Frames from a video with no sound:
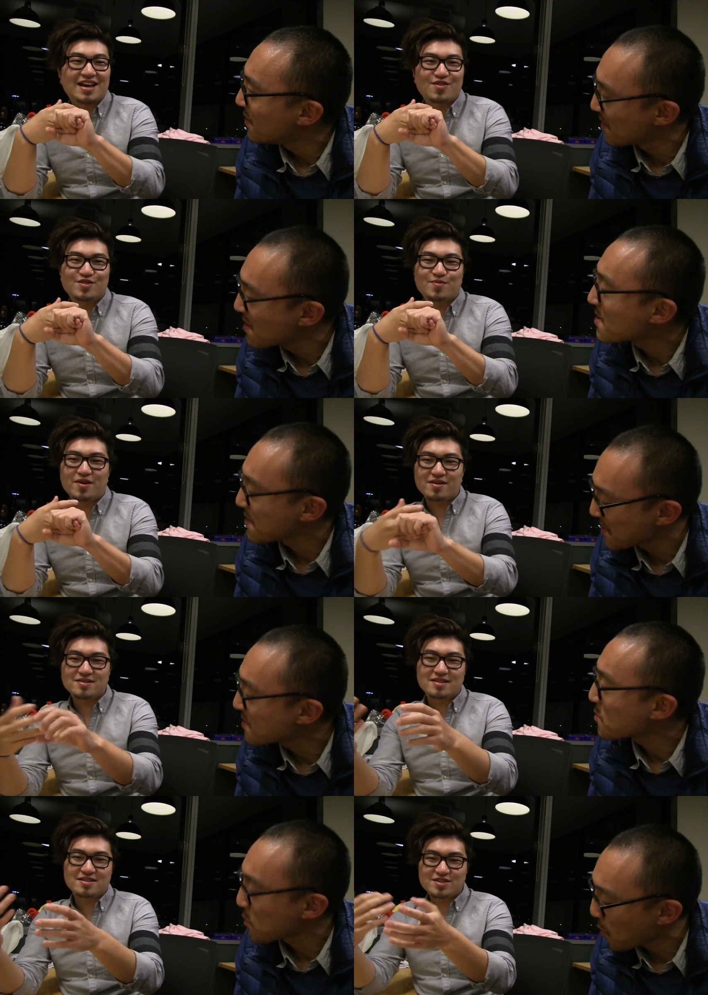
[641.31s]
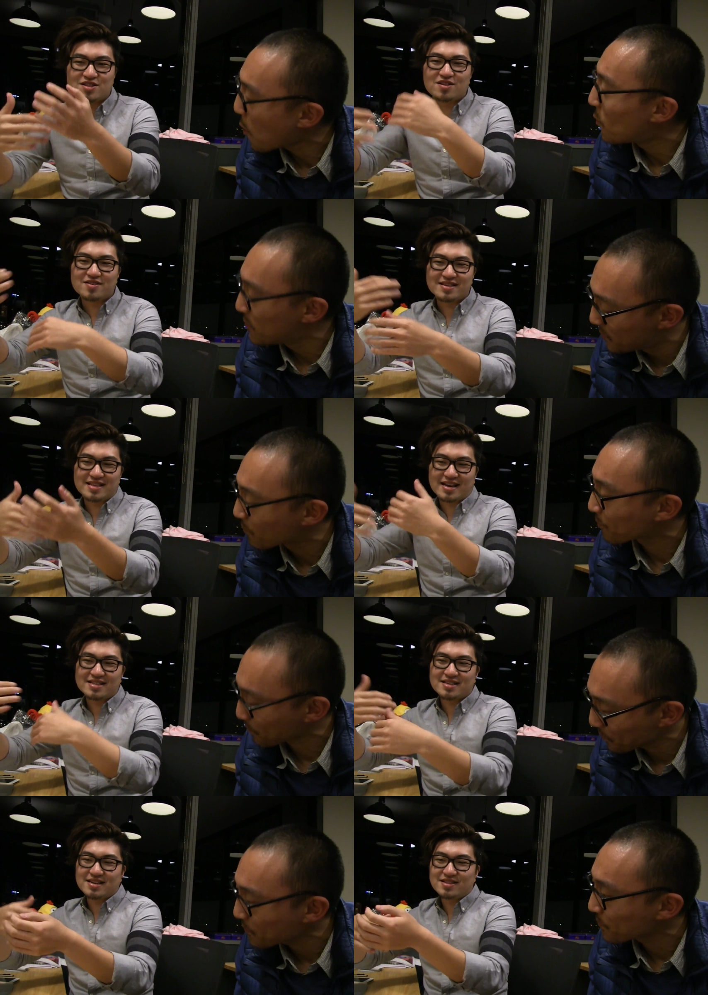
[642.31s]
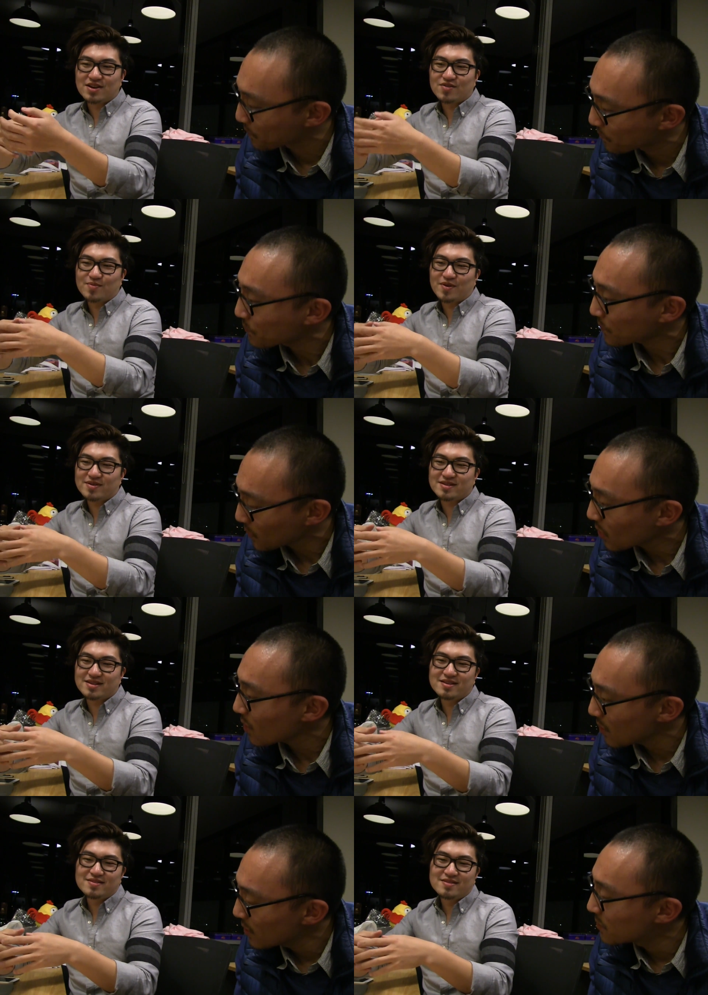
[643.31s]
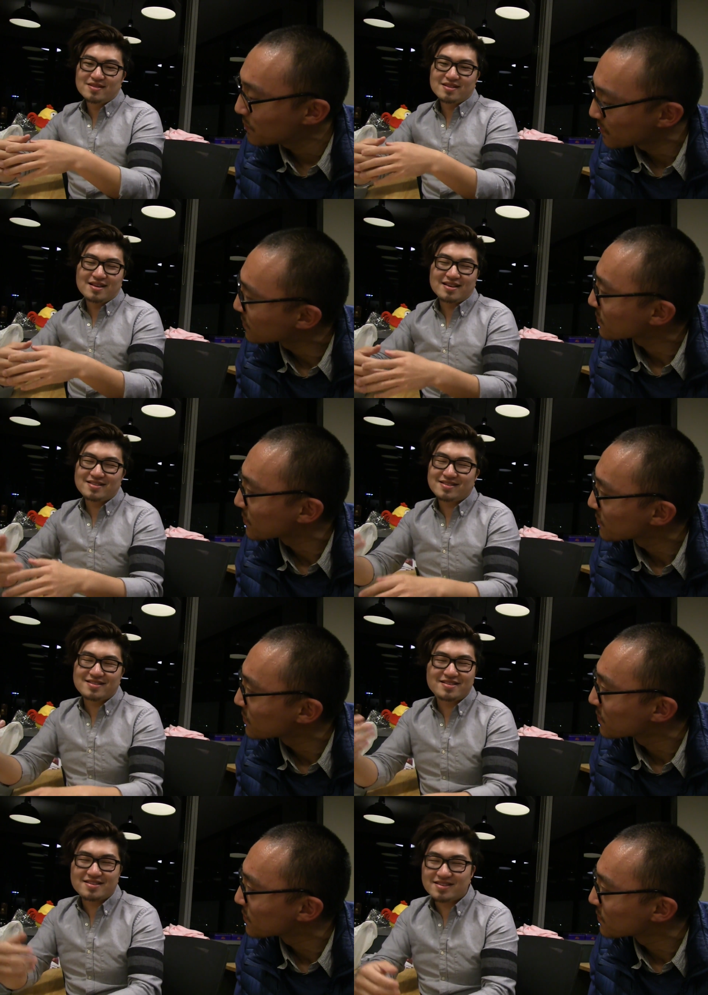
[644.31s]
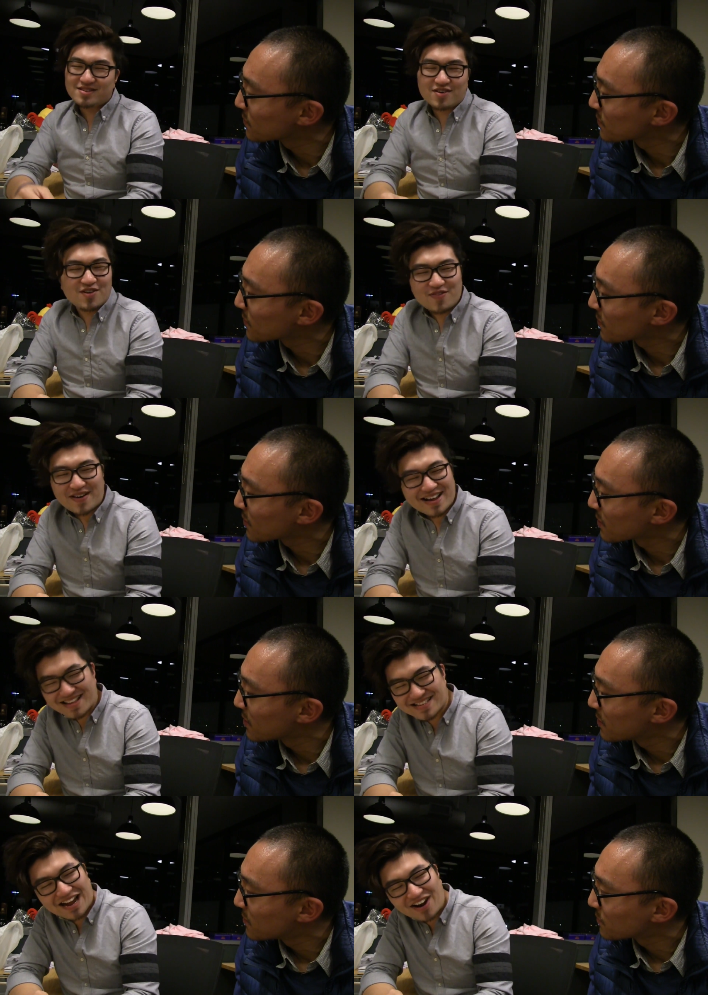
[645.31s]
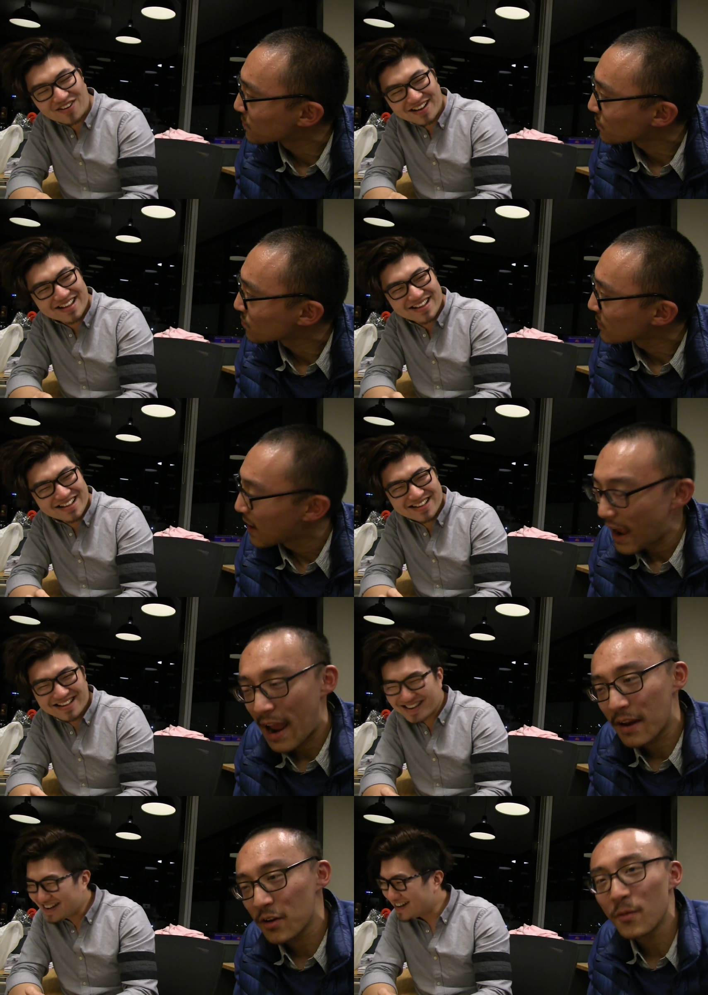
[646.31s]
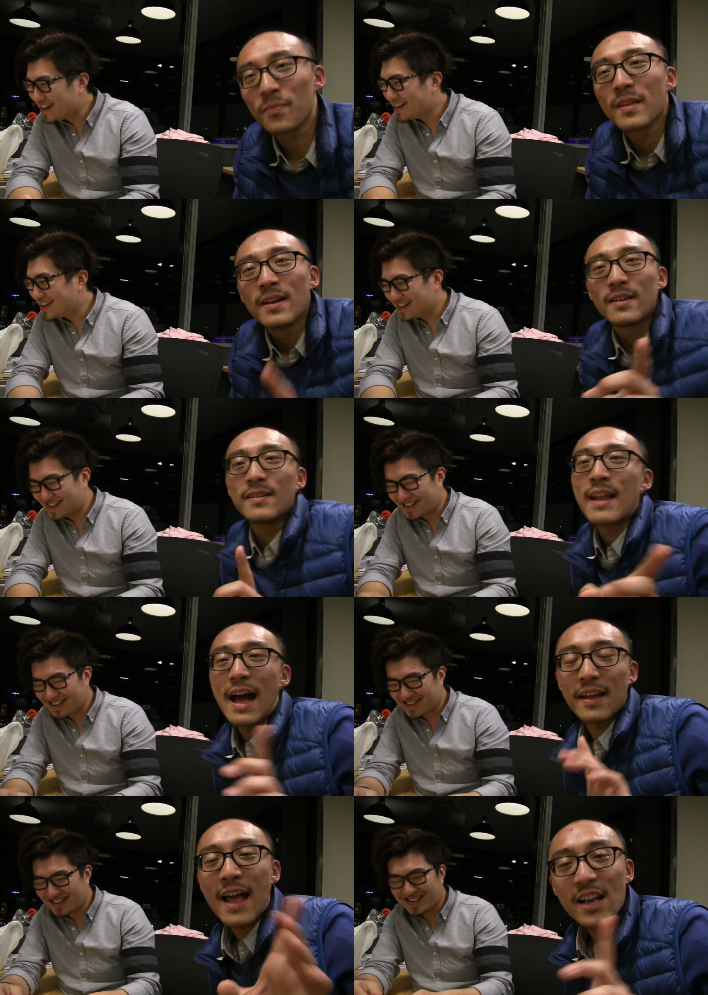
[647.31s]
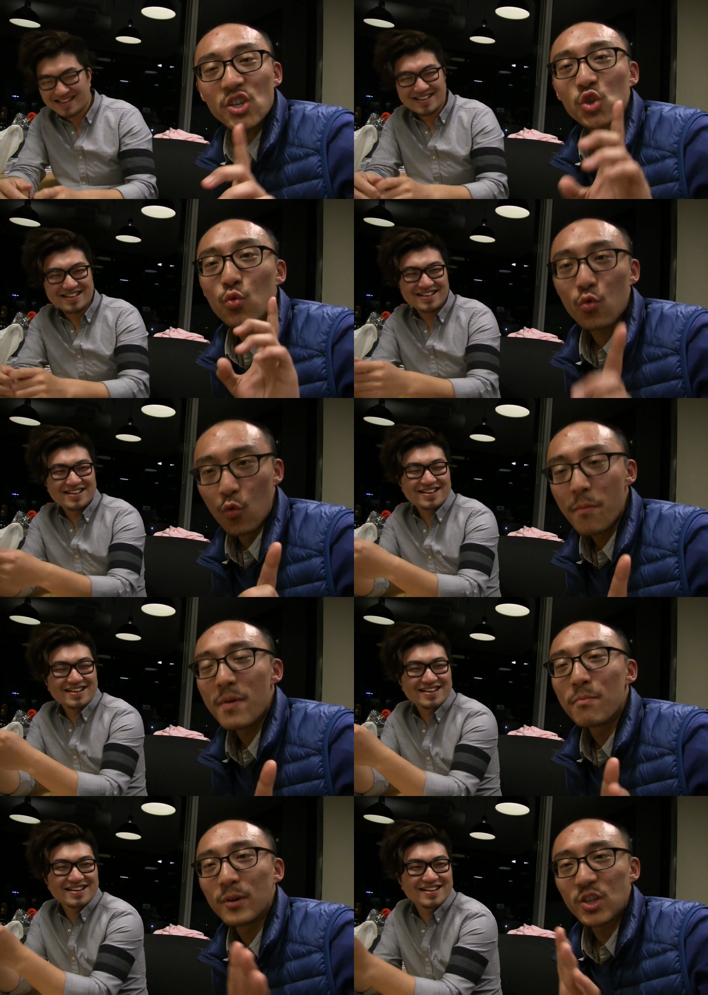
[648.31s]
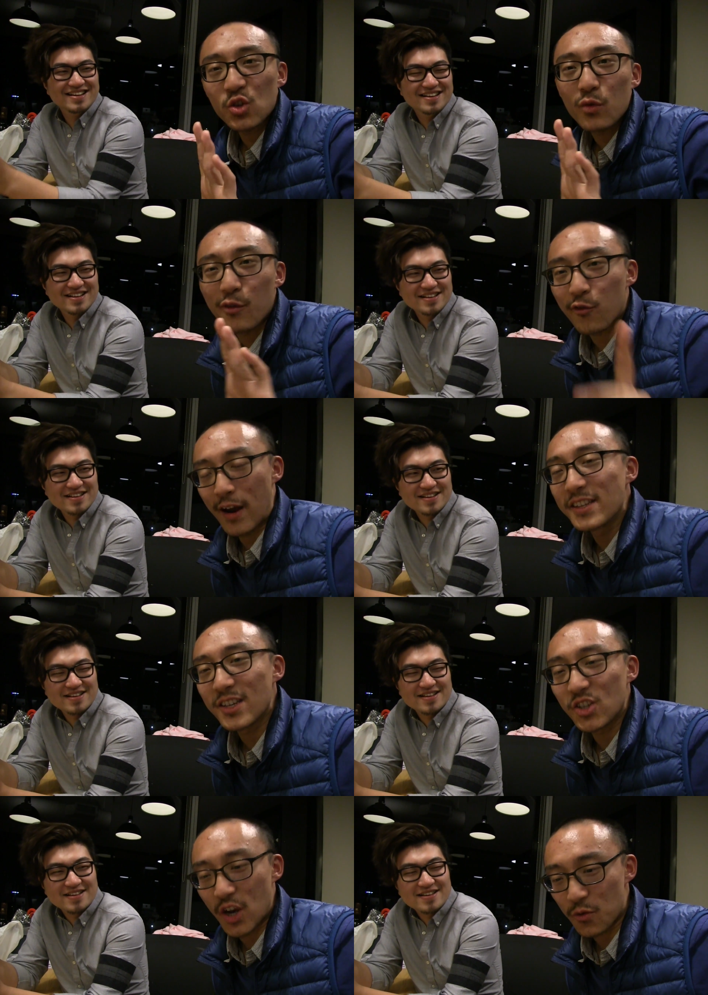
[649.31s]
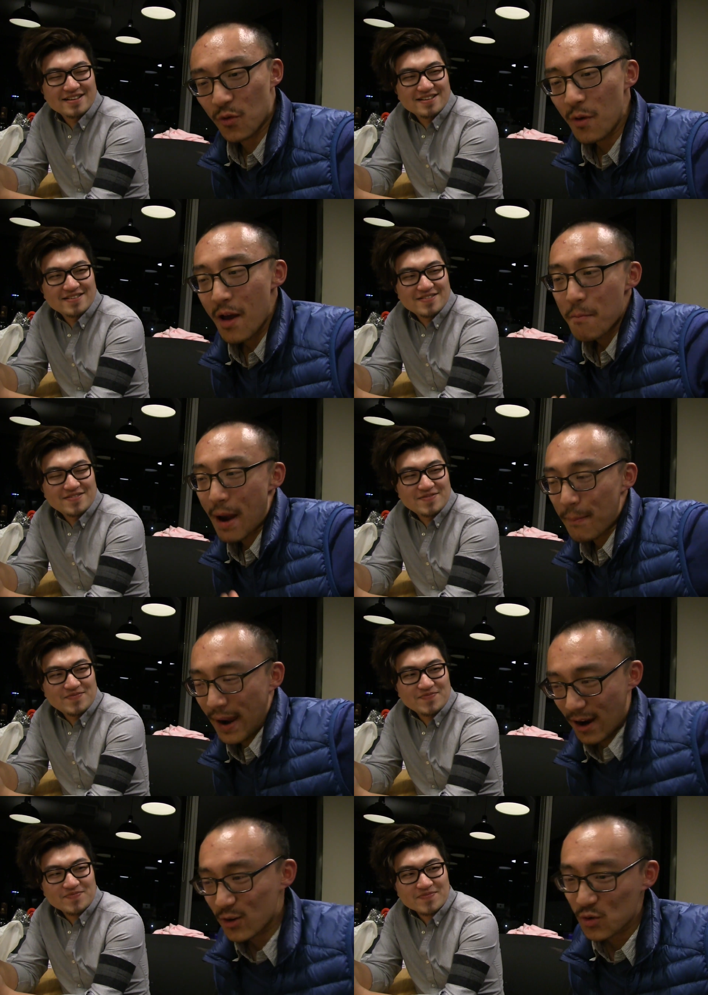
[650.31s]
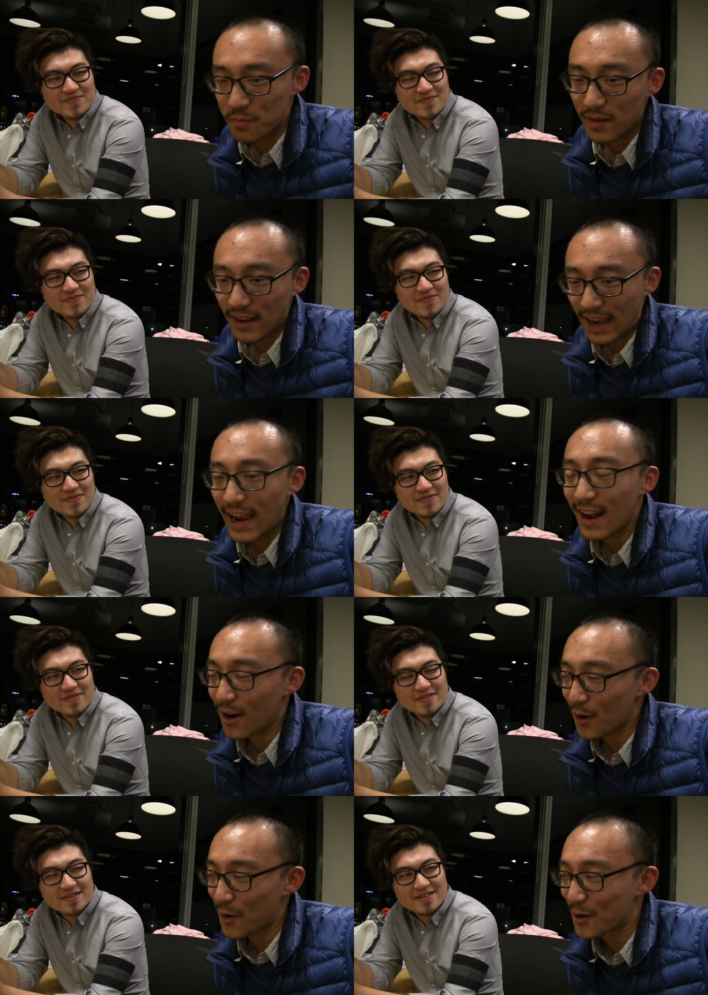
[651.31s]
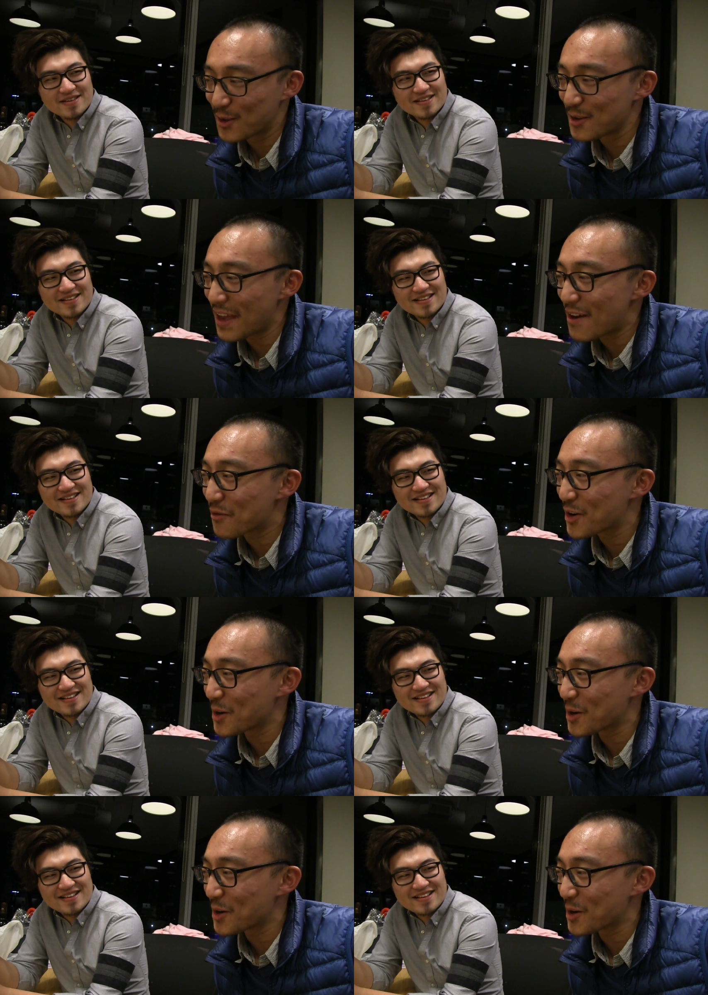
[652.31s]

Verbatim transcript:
Speaker 1: together with your parents, and slowly they get to know the person. It's so fucking tired.
Speaker 2: And um, not not just with women, but just with friends in general. My parents would be like, "Hey, do they have